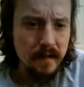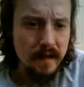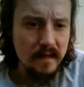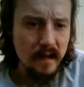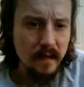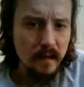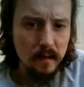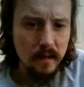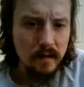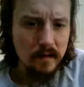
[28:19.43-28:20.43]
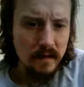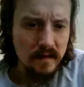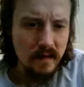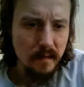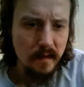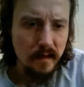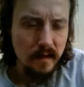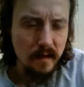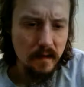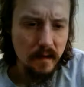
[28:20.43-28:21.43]
But that's how I would, in some of the
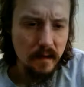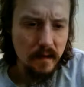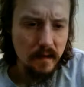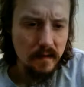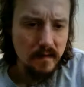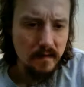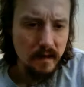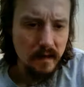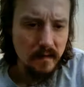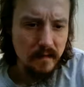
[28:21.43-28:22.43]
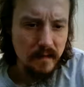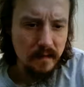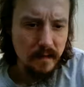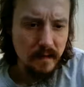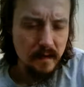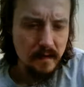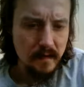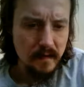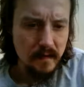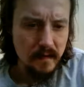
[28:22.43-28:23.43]
theoretical, speculative
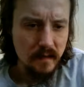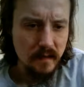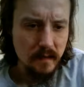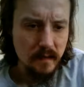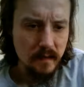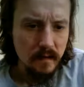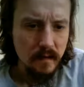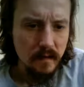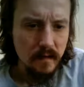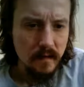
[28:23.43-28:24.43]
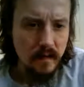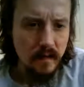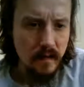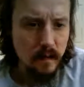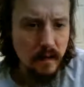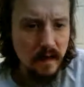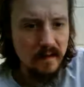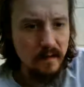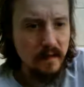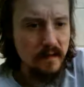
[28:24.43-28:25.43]
experience, it would
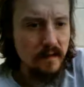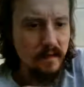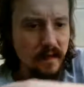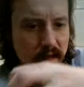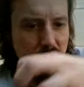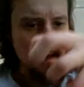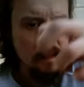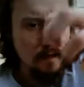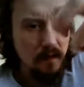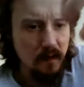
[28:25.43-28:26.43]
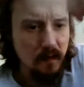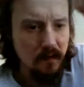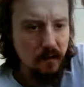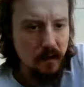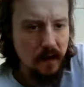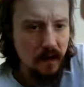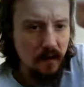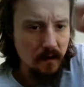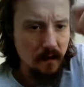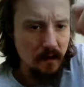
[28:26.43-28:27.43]
have to be sort of independent of the
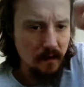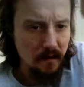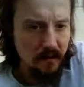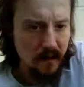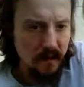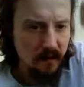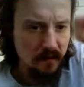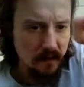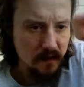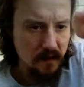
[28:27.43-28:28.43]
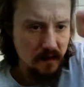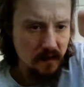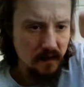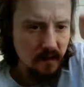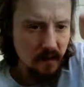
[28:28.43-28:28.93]
reality of any of this.